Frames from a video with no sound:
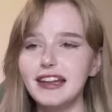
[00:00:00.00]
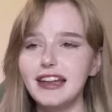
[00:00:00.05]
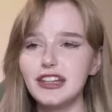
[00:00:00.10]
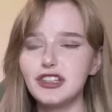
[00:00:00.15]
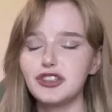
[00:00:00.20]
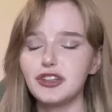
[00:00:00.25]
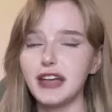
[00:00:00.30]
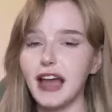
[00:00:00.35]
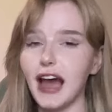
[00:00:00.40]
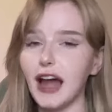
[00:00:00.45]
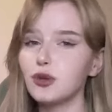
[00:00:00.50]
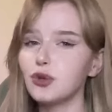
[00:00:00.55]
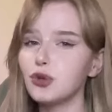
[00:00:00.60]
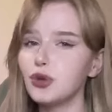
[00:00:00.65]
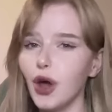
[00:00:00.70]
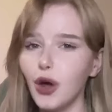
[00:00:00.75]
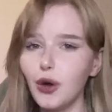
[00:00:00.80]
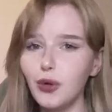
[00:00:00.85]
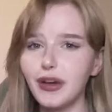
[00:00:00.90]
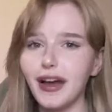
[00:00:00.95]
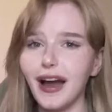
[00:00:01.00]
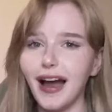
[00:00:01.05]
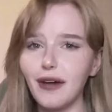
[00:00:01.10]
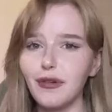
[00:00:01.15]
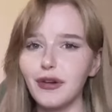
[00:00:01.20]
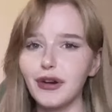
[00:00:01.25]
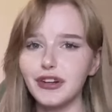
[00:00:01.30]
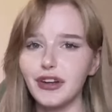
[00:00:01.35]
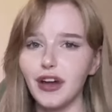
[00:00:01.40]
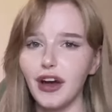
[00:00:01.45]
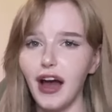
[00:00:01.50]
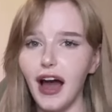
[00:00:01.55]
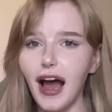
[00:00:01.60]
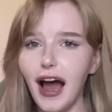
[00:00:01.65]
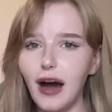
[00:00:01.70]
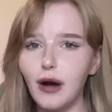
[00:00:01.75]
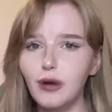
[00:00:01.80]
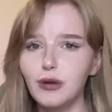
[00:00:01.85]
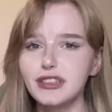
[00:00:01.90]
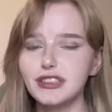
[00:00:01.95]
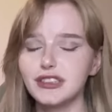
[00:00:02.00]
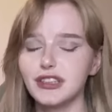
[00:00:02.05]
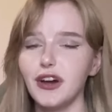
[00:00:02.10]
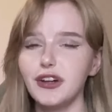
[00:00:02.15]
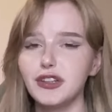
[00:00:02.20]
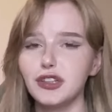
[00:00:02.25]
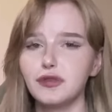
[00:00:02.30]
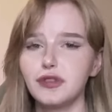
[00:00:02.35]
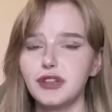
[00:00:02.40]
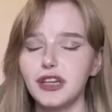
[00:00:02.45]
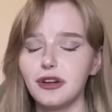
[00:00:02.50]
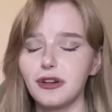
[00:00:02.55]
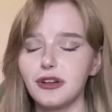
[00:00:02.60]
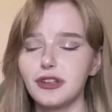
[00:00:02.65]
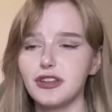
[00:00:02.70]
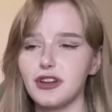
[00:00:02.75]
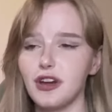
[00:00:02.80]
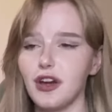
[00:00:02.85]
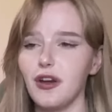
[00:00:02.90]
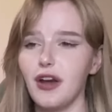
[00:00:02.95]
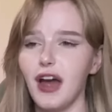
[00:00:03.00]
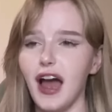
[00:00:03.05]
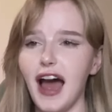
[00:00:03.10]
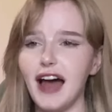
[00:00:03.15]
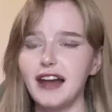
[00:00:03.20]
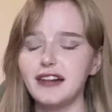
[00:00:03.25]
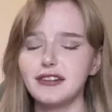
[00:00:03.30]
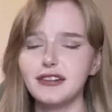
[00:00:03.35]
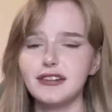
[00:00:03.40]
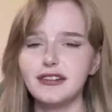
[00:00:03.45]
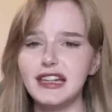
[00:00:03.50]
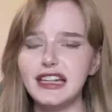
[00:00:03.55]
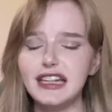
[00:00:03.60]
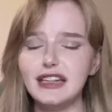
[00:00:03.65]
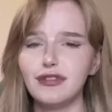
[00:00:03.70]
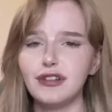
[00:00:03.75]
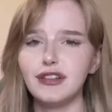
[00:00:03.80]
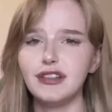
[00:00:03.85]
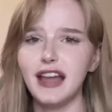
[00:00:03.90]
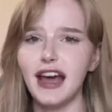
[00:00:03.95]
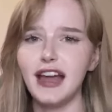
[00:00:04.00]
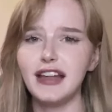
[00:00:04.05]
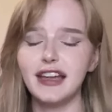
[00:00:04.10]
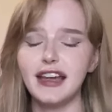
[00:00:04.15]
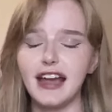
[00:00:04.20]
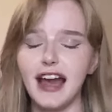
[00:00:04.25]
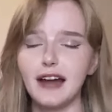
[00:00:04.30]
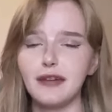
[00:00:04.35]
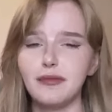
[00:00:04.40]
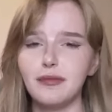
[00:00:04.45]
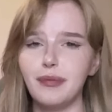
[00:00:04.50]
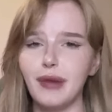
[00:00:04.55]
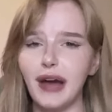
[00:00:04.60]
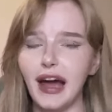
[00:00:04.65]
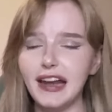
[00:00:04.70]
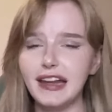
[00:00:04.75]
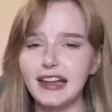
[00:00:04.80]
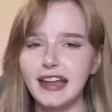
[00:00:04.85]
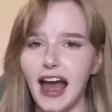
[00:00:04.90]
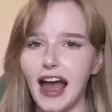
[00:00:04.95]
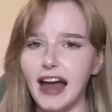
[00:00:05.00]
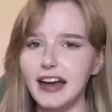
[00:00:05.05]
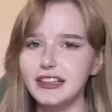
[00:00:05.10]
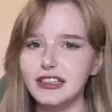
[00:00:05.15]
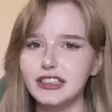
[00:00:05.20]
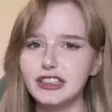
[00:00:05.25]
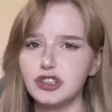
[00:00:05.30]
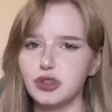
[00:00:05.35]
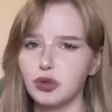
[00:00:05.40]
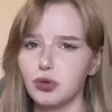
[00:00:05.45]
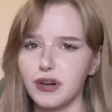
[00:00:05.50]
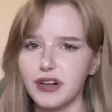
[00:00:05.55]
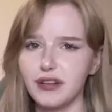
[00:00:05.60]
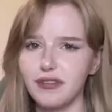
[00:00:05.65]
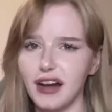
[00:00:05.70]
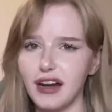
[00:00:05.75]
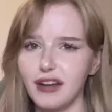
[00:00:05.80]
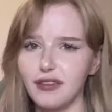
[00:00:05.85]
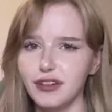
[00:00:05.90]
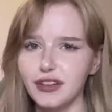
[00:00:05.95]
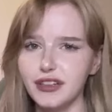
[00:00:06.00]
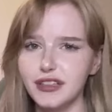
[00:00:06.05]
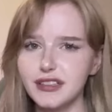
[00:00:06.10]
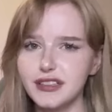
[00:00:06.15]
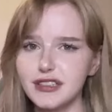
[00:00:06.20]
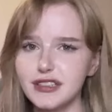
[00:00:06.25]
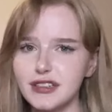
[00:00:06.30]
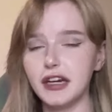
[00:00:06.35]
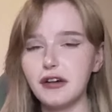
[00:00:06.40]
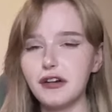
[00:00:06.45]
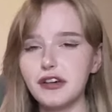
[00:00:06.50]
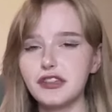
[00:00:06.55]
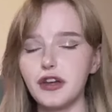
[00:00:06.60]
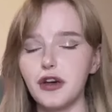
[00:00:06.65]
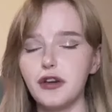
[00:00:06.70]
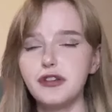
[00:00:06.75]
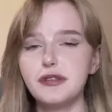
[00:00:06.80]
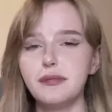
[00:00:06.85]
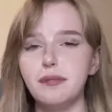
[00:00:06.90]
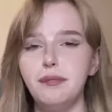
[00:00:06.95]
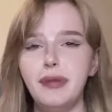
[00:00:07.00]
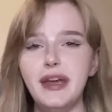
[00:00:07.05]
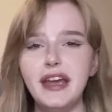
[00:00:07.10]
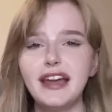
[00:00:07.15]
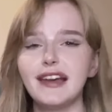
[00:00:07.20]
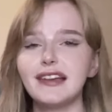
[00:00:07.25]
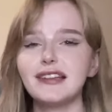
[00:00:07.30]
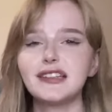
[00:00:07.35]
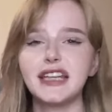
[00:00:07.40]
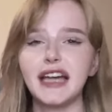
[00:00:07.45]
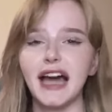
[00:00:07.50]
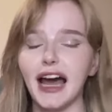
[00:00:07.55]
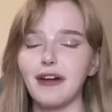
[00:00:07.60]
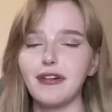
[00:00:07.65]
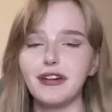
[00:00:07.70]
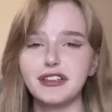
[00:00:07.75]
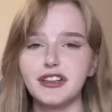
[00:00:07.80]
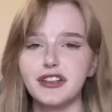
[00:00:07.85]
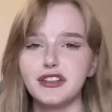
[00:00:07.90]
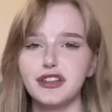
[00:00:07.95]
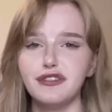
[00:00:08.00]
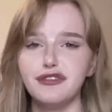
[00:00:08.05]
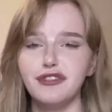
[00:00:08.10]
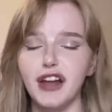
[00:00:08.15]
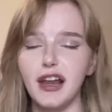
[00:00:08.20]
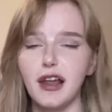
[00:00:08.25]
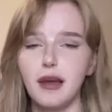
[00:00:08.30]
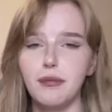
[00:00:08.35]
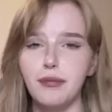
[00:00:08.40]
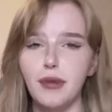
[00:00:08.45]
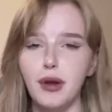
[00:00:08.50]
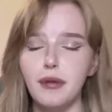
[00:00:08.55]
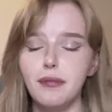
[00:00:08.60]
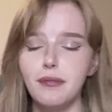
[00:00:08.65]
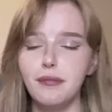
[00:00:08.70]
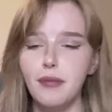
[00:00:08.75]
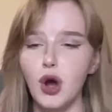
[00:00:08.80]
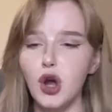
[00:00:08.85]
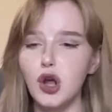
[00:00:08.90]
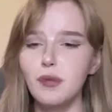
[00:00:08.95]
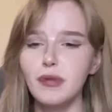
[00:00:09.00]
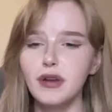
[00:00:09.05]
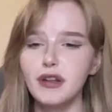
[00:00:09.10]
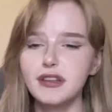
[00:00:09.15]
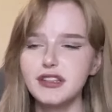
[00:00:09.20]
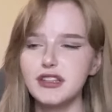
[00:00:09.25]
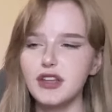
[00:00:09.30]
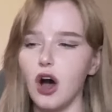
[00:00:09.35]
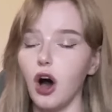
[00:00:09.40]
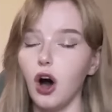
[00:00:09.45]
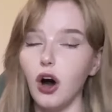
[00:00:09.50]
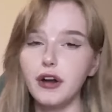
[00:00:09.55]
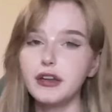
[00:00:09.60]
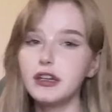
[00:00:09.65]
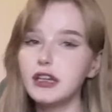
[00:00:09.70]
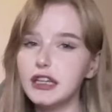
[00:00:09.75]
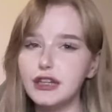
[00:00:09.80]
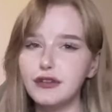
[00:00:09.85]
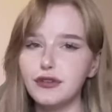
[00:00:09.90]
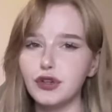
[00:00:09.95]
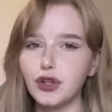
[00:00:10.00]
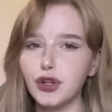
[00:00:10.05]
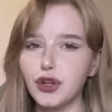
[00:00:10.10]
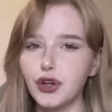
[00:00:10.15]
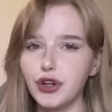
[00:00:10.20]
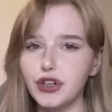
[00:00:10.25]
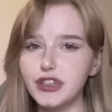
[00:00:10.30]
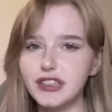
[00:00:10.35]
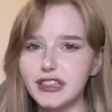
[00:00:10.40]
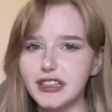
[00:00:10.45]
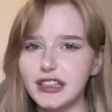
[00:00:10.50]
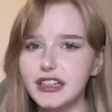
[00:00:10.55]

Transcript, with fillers: literally had no character outside of Kirito, and even then they had barely any story relevance. Kirito's biggest character development moments aren't even good